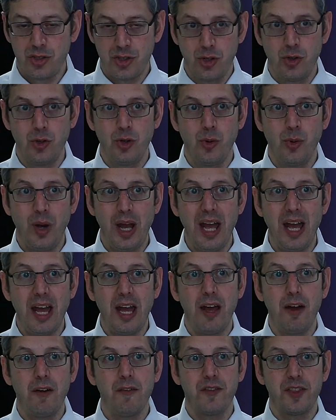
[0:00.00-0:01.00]
do you
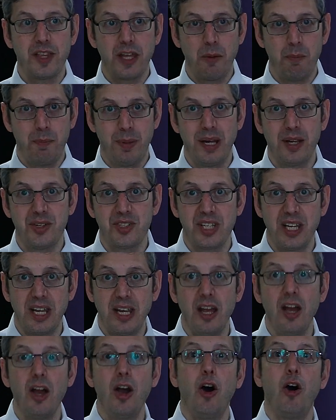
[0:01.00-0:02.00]
have the
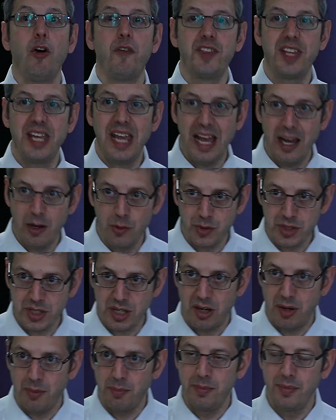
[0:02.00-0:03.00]
ability of the
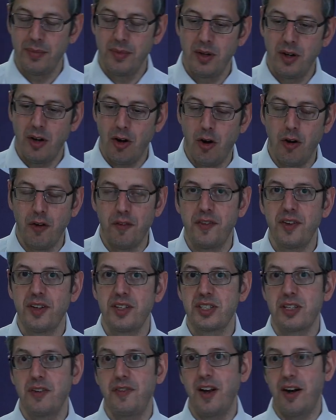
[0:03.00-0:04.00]
outcome
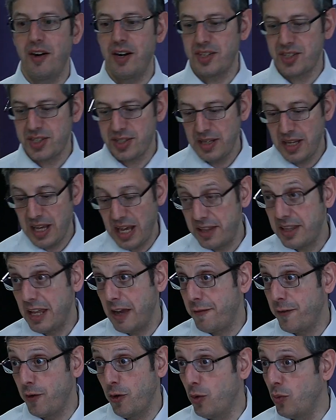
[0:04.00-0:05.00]
of Tiferes. And
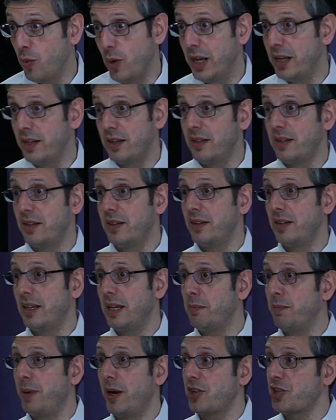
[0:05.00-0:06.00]
therefore, when
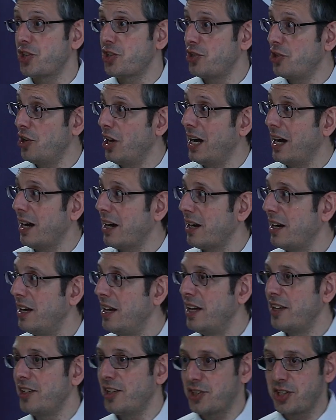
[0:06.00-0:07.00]
in Parashas Noach,
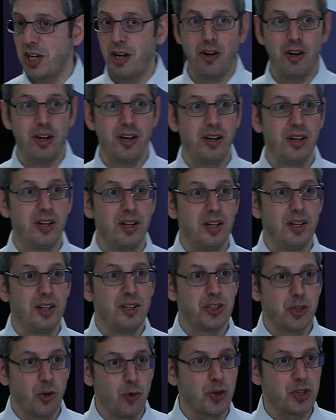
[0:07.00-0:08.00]
the Torah
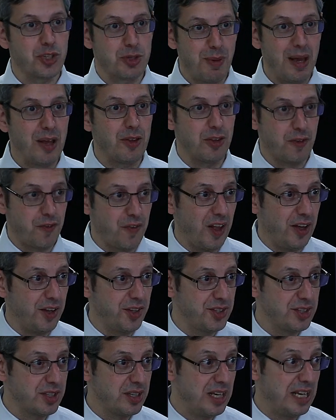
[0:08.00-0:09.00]
talks about the
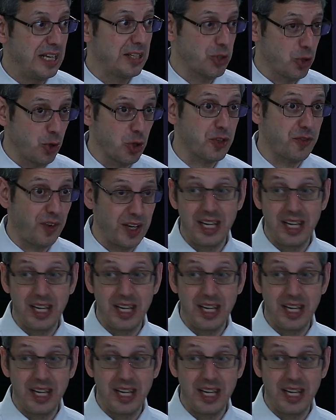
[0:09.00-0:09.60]
flood, it talks